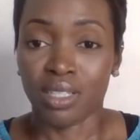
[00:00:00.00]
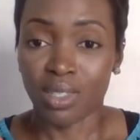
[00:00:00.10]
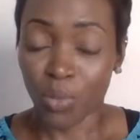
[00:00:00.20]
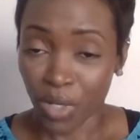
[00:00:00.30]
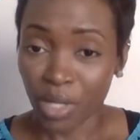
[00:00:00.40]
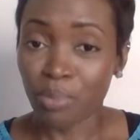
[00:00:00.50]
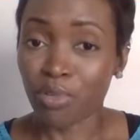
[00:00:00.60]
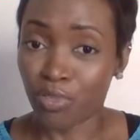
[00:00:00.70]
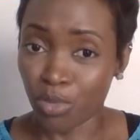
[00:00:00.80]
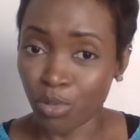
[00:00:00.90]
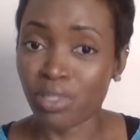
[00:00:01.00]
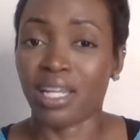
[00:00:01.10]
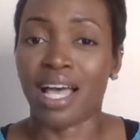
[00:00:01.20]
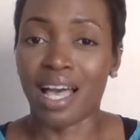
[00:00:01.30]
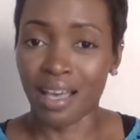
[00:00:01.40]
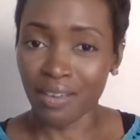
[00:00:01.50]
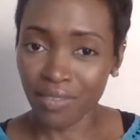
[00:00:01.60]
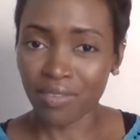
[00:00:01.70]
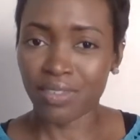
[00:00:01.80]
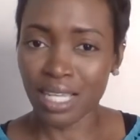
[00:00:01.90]
to wearing perfumes that
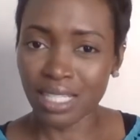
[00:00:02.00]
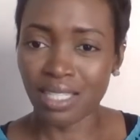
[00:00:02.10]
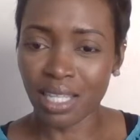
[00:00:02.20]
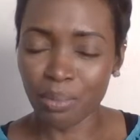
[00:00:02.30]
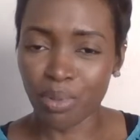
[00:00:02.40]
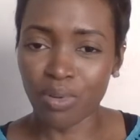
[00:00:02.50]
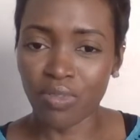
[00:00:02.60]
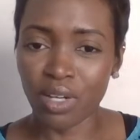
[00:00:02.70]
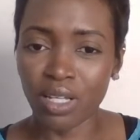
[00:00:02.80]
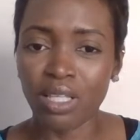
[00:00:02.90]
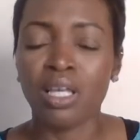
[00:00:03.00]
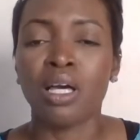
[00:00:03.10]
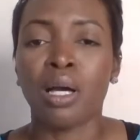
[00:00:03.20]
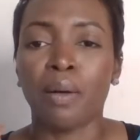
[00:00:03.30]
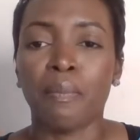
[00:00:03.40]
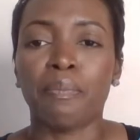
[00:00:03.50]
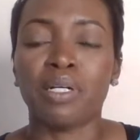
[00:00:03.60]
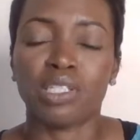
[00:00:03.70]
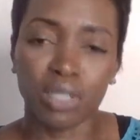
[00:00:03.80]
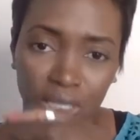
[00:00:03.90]
have that scent profile,
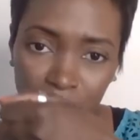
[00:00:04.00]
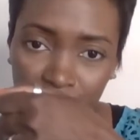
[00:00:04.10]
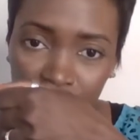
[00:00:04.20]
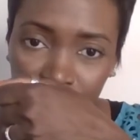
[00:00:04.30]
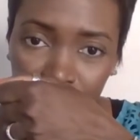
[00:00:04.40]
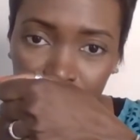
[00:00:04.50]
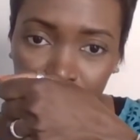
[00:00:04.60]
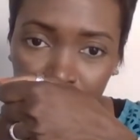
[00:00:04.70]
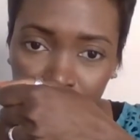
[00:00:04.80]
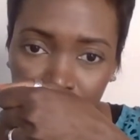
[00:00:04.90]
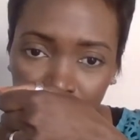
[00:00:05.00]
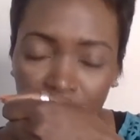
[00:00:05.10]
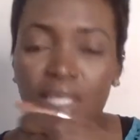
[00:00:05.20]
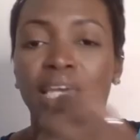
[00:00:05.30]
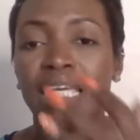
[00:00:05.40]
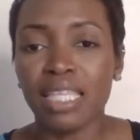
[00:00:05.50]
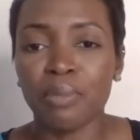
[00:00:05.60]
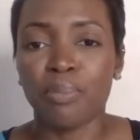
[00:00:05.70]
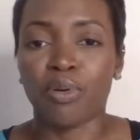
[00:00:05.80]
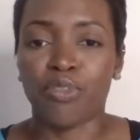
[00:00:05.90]
but trust me, in the
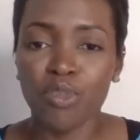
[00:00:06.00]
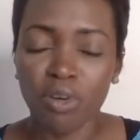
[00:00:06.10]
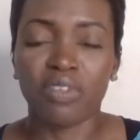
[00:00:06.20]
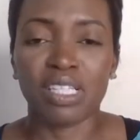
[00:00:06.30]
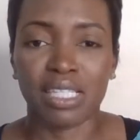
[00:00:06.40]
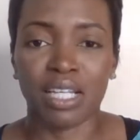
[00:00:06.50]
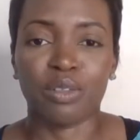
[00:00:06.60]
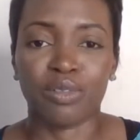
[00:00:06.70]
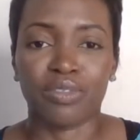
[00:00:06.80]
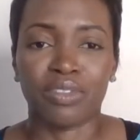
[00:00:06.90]
perfume of itself,